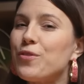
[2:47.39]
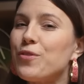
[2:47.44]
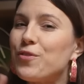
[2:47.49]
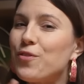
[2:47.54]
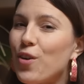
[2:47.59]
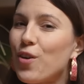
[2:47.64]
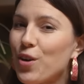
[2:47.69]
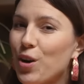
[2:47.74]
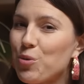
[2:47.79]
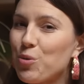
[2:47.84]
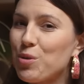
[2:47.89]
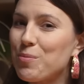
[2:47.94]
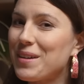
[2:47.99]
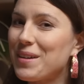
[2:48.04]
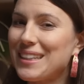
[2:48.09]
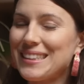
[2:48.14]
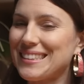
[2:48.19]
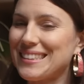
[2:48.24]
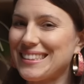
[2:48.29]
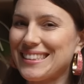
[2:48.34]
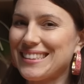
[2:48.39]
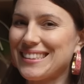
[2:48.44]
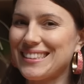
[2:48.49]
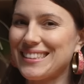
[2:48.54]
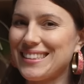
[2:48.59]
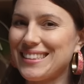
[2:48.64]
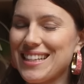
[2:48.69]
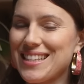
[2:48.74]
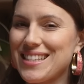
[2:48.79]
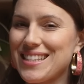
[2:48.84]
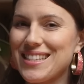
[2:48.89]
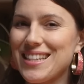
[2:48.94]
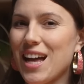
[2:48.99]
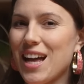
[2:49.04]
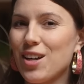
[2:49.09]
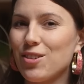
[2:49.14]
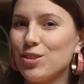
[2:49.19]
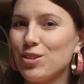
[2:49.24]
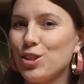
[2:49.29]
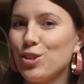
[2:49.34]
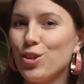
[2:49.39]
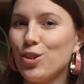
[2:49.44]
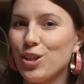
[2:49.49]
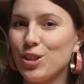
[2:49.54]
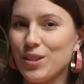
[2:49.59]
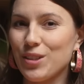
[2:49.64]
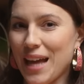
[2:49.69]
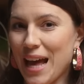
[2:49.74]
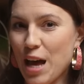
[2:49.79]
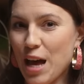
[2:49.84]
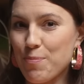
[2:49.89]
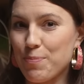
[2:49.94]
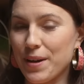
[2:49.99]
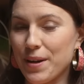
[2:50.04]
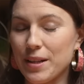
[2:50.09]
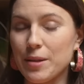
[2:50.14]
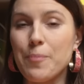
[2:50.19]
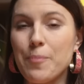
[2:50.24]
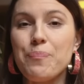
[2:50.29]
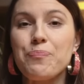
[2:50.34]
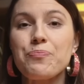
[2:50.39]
For a woman, that's not really going to happen.